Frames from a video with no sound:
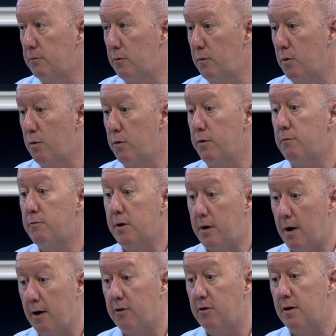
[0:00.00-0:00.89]
or the
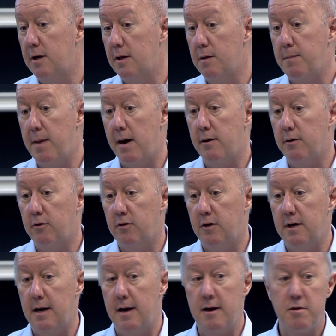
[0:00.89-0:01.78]
reduction in the balance
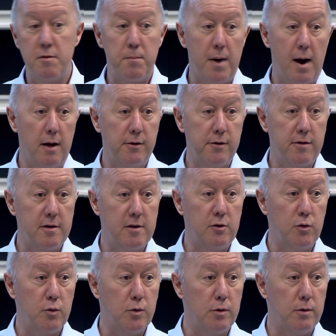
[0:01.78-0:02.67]
sheet as a policy
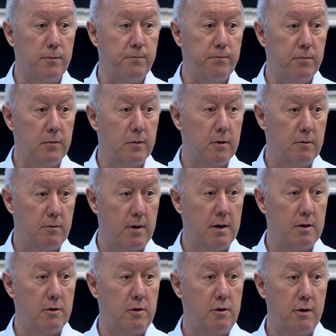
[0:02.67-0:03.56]
tool.
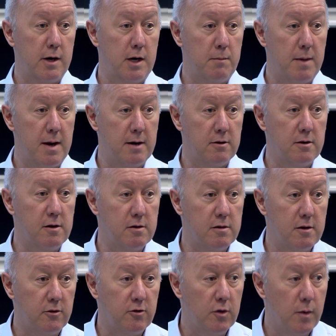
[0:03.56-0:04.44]
Right? So you can imagine a
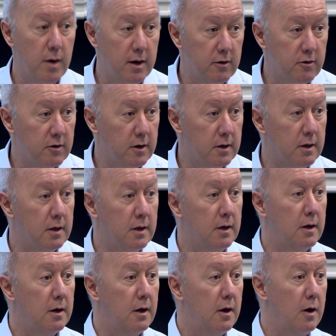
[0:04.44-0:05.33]
situation
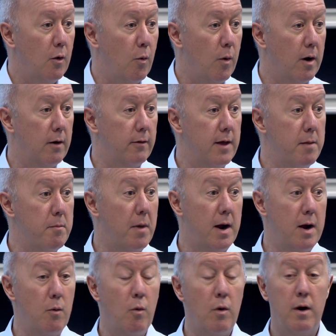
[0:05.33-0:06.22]
where they
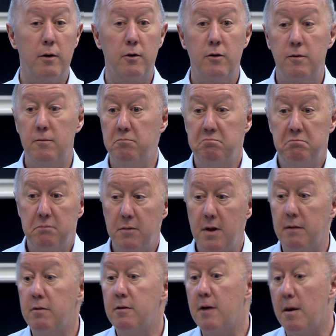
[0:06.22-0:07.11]
might want
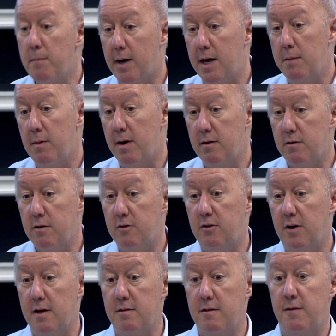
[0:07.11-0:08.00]
that somebody might
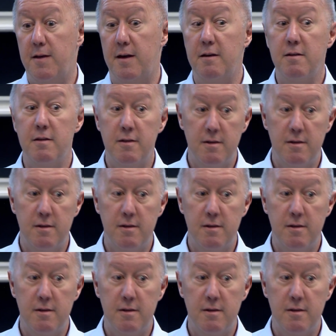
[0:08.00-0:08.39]
suggest that they